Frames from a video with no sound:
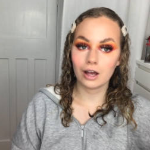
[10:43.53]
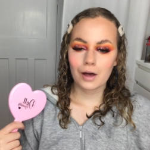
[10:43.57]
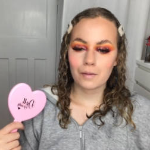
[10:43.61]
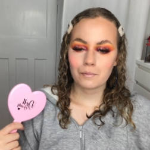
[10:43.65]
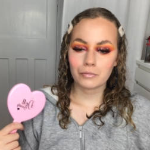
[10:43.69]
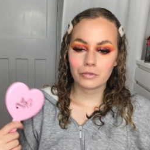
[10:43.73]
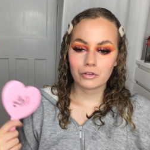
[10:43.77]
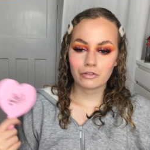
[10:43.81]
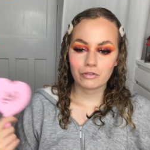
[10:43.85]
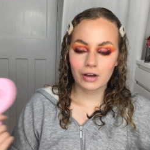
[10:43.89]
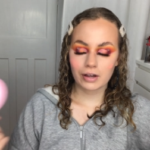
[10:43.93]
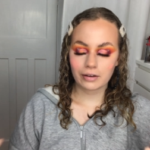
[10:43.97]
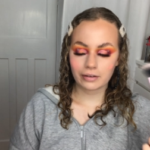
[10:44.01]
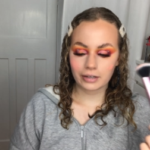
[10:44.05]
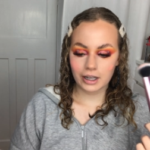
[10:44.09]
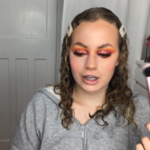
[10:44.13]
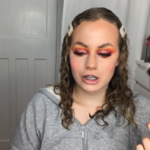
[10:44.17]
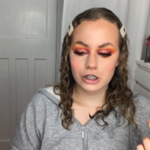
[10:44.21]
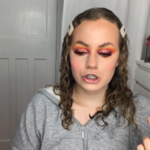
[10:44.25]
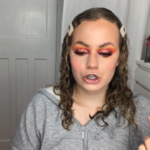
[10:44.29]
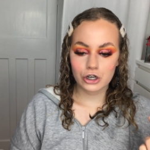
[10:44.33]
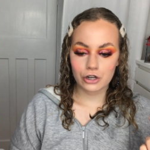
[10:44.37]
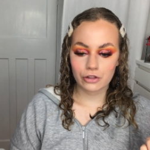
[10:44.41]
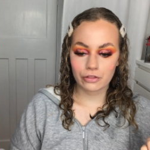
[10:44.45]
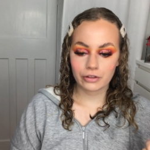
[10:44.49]
the
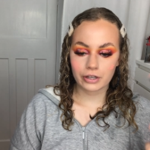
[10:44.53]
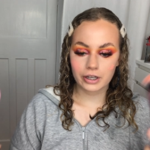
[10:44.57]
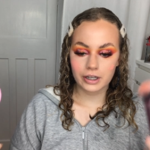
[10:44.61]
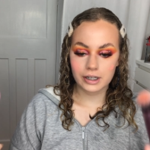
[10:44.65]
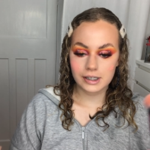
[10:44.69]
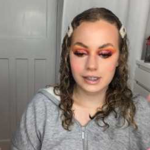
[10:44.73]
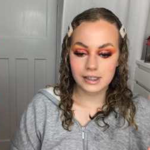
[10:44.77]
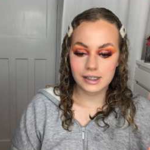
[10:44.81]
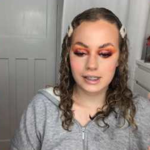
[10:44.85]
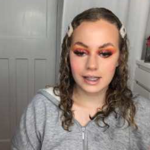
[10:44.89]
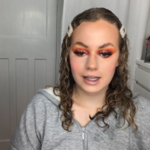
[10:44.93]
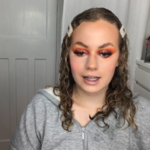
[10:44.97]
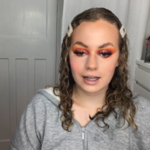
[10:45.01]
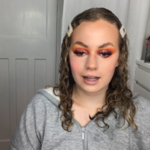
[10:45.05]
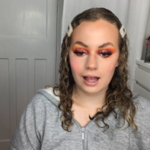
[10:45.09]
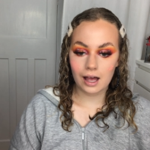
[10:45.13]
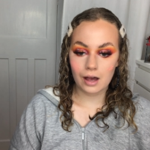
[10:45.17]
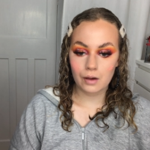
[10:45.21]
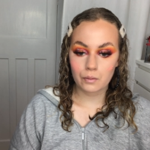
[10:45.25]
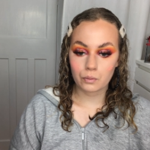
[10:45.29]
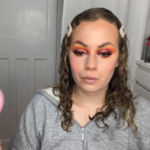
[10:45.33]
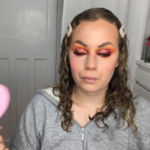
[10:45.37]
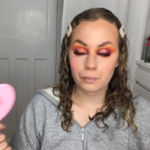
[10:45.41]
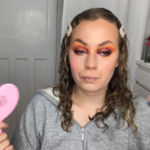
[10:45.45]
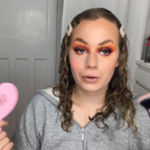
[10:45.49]
foundation and the concealer
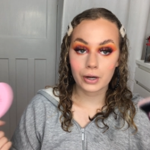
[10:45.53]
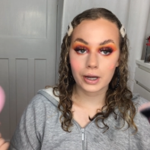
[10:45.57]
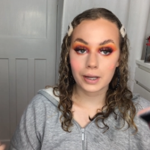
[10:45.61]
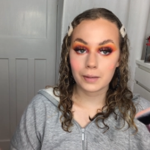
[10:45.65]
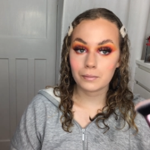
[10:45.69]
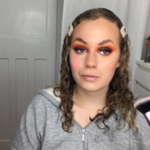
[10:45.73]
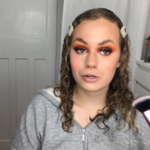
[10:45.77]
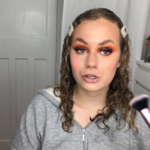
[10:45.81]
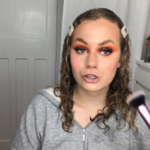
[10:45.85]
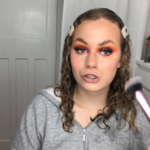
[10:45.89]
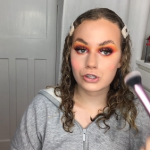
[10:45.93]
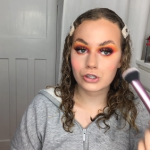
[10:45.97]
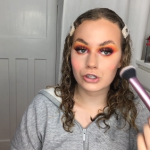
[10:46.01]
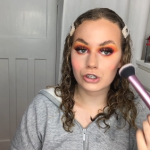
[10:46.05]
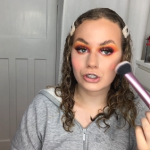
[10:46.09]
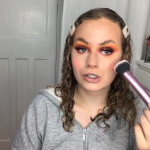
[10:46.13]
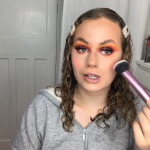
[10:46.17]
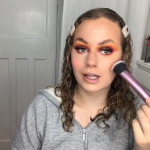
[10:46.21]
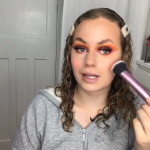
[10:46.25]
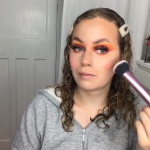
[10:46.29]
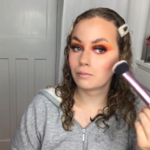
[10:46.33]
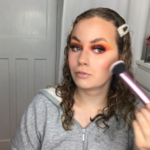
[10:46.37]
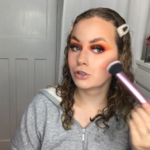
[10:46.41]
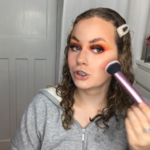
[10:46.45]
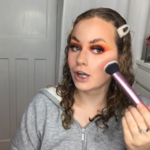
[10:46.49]
were pretty much the
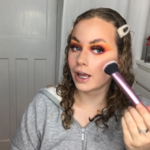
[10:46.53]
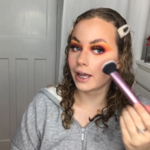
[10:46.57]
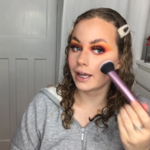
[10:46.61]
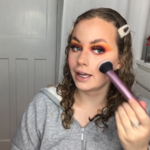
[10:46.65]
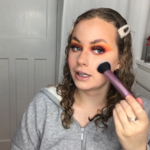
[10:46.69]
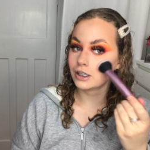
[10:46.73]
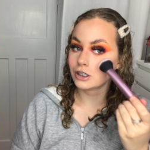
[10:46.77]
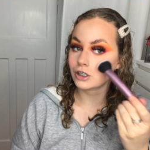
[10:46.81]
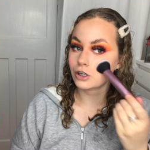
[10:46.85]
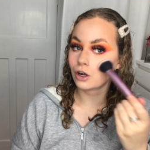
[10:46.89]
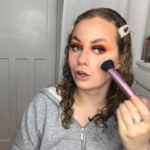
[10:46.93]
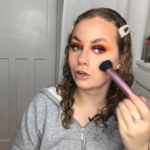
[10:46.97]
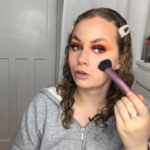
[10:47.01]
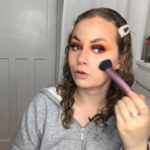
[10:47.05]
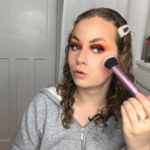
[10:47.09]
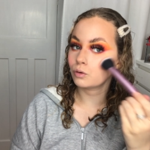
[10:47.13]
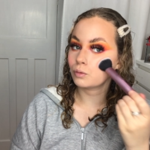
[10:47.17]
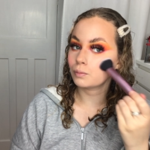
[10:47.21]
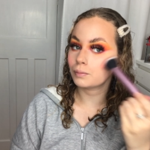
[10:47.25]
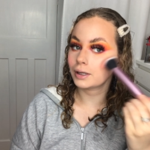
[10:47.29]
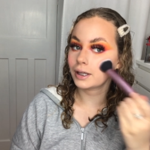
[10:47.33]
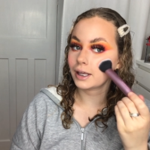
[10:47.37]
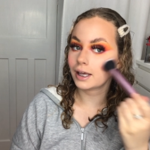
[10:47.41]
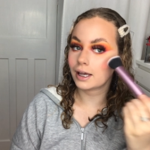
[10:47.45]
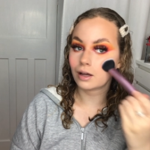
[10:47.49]
same shade and I
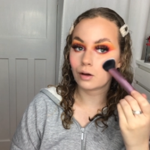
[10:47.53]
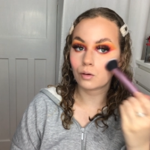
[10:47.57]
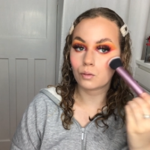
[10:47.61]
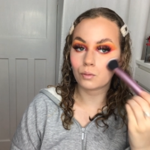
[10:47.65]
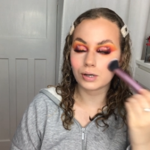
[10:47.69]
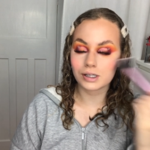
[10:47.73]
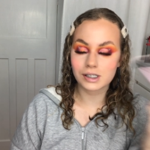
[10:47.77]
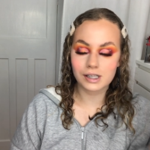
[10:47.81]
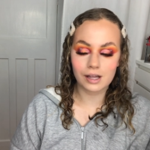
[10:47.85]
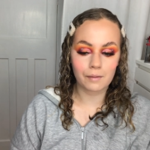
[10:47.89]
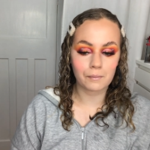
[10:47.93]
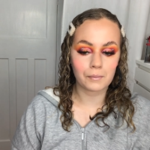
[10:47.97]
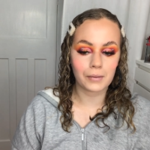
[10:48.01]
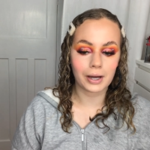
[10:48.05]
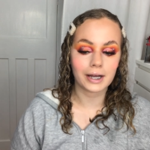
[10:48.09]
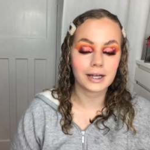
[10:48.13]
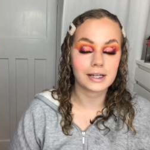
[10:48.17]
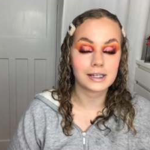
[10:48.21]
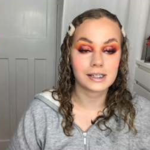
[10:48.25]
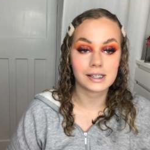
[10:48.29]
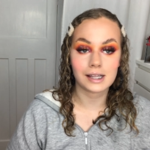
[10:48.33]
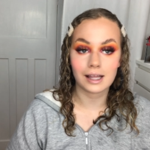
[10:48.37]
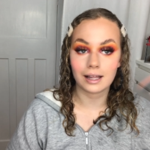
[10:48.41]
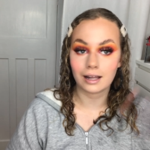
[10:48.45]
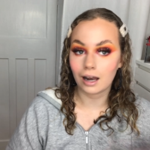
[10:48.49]
normally always have my
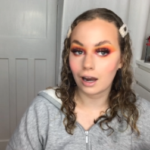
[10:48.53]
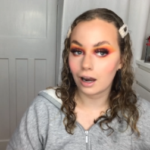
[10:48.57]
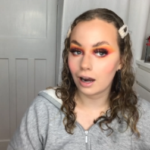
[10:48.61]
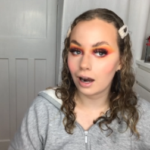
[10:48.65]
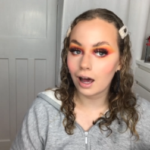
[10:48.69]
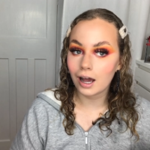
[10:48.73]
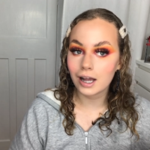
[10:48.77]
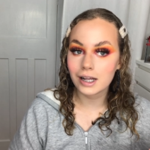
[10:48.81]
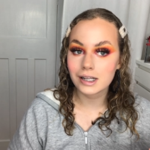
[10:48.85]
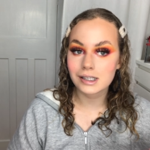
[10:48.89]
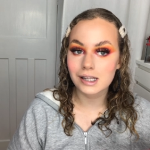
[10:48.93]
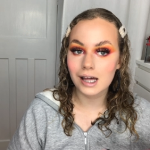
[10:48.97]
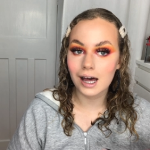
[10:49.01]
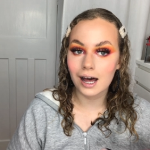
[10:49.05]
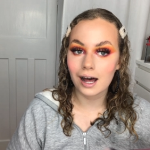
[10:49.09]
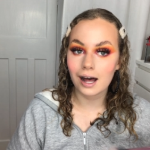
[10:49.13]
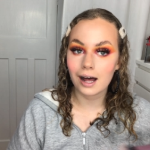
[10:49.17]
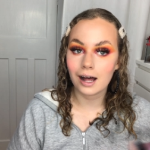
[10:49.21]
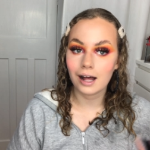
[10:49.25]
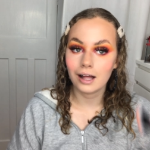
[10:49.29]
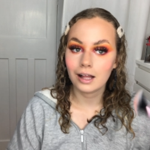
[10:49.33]
concealer lighter.